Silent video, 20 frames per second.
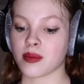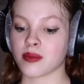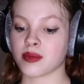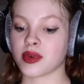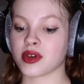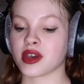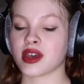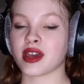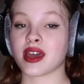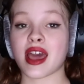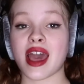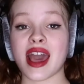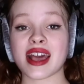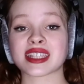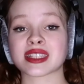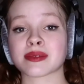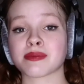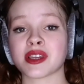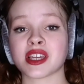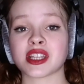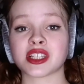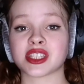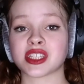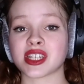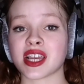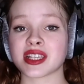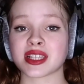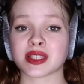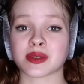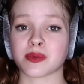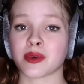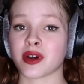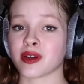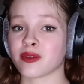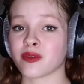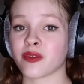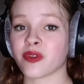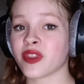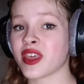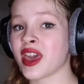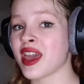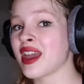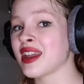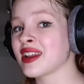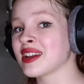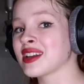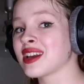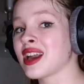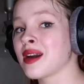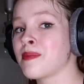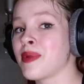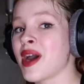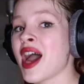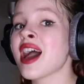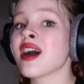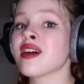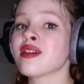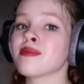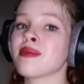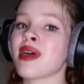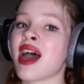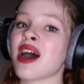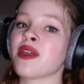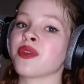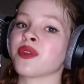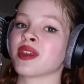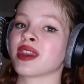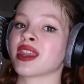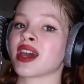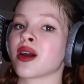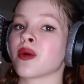But ask me just one thing about nothing,